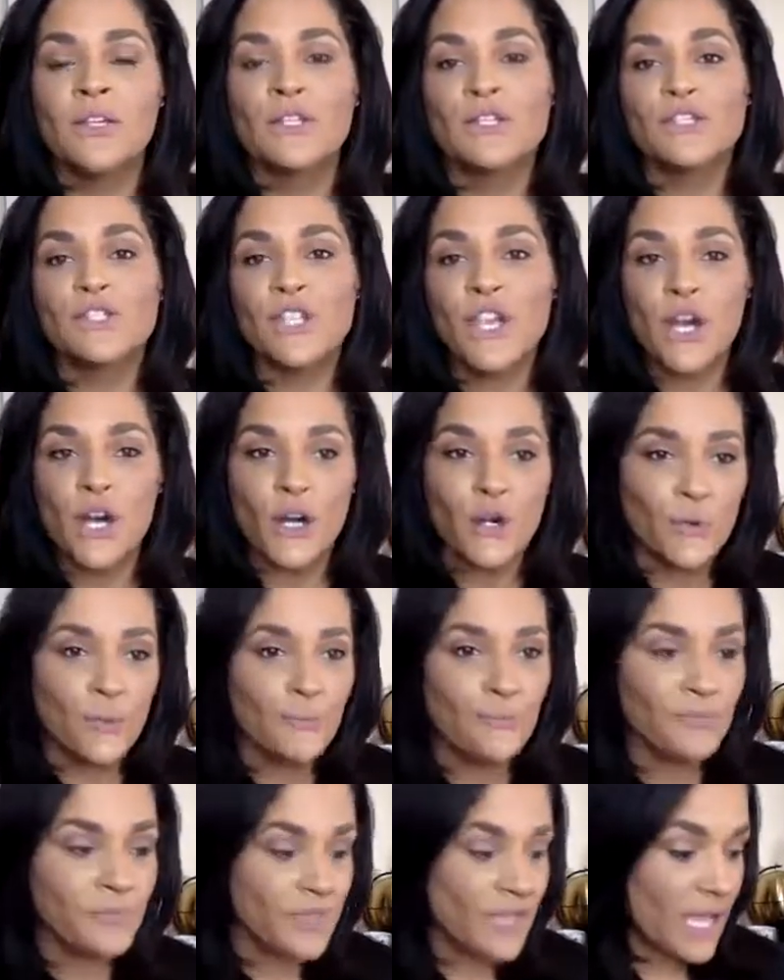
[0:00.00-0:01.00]

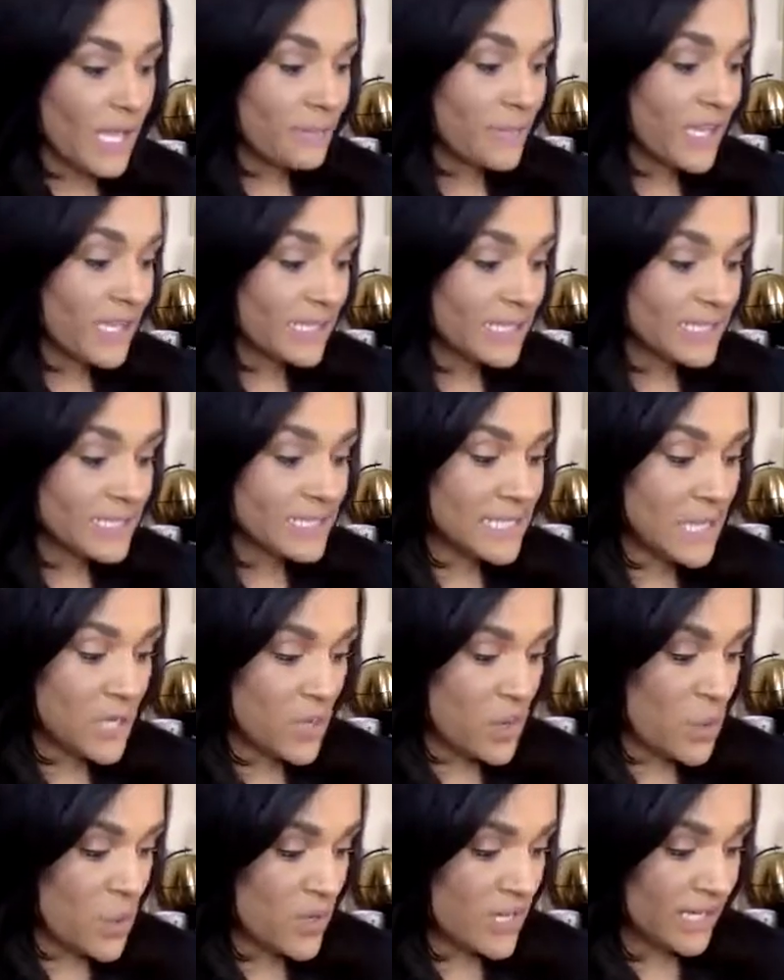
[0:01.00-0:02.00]
So I'm not going to say
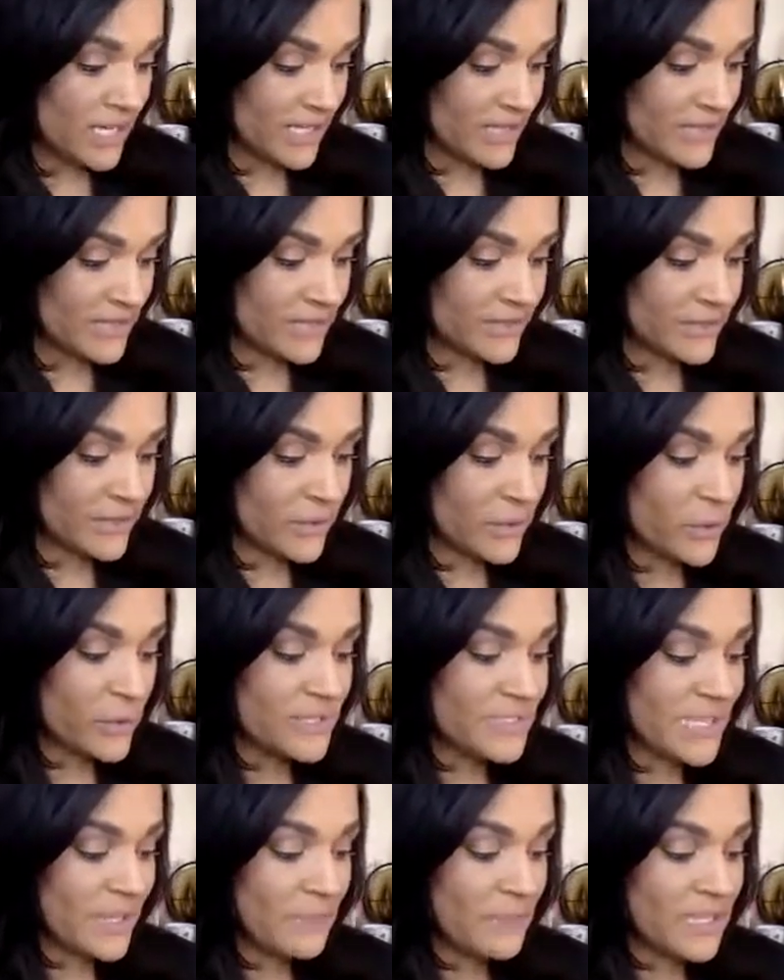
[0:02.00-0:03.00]
who it is who
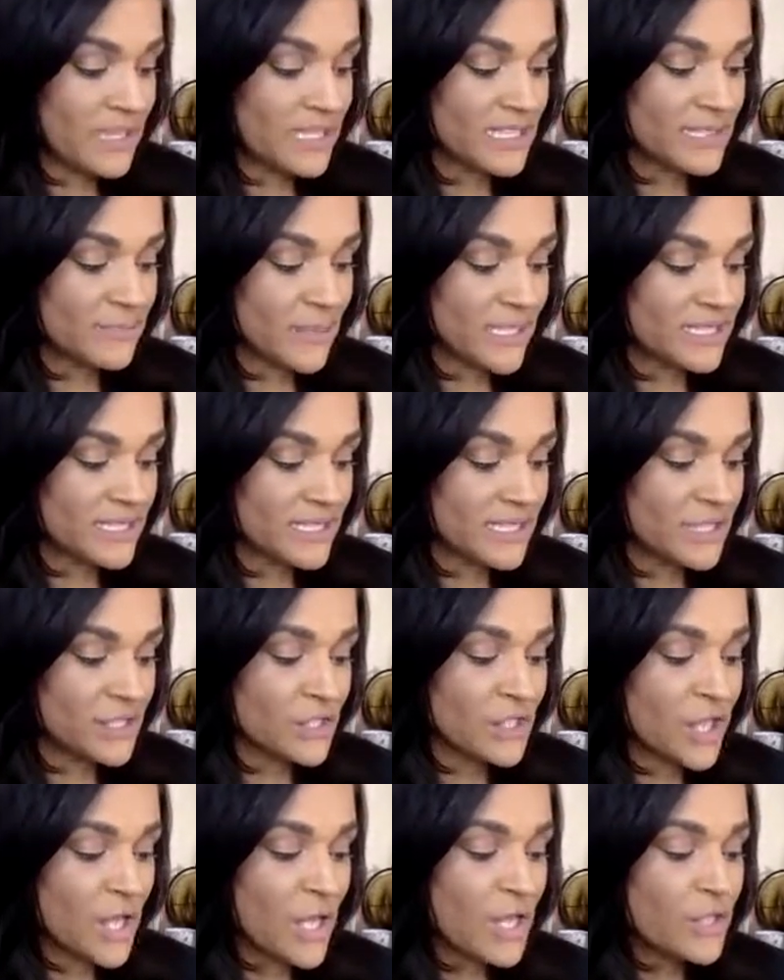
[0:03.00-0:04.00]
sent me this
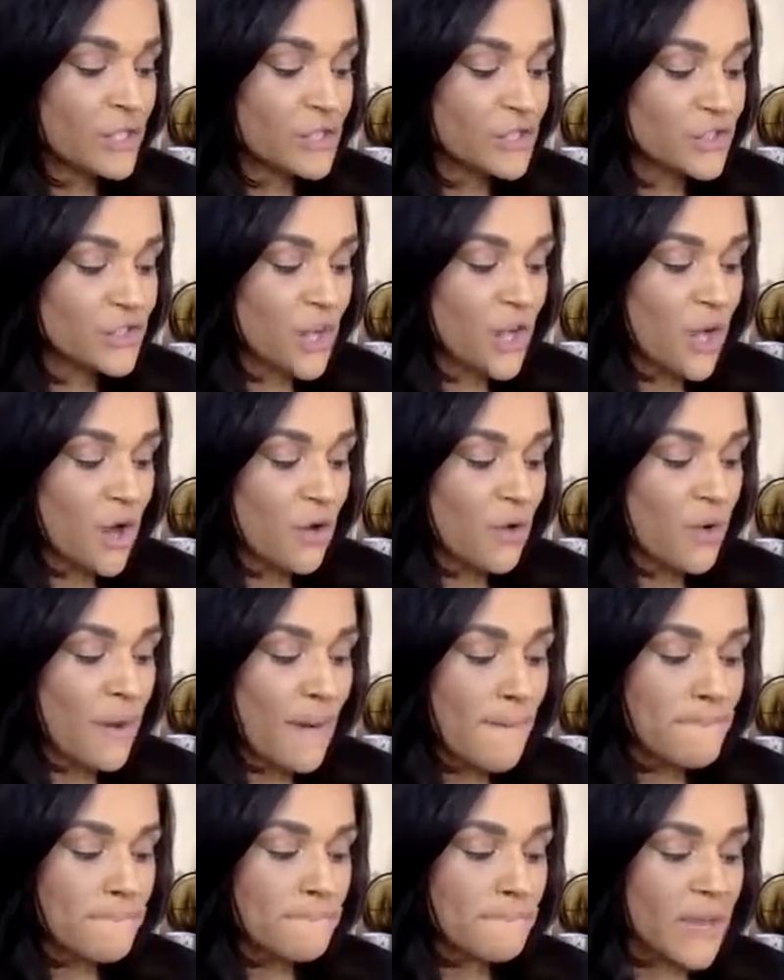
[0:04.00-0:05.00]
message. So
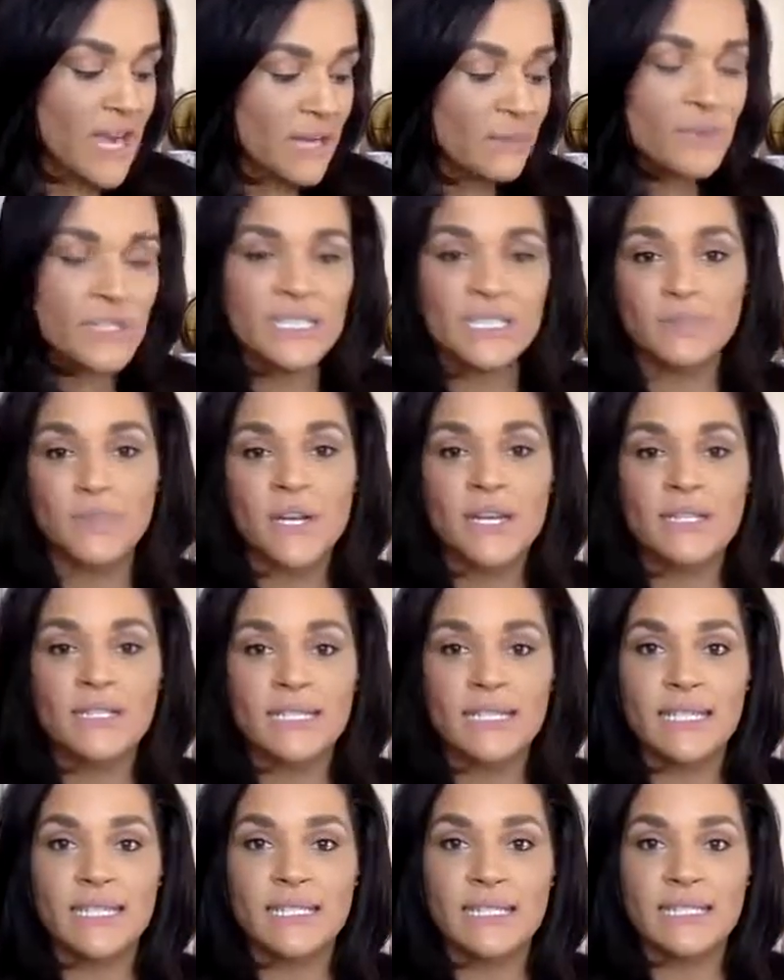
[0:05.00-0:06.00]
my
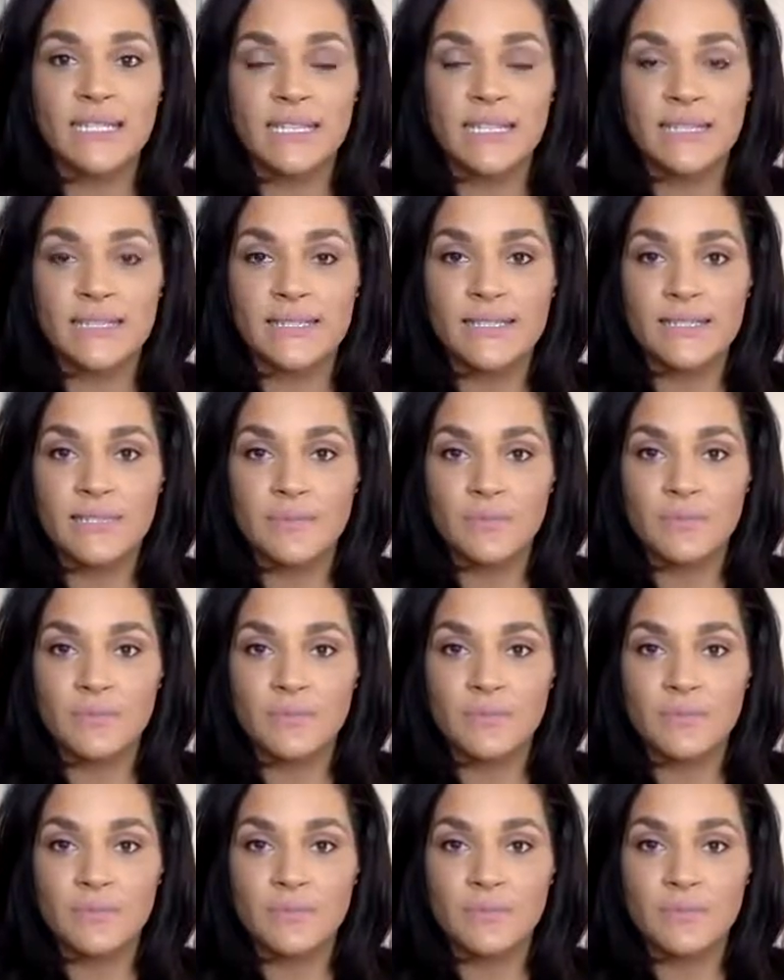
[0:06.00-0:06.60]
response is this.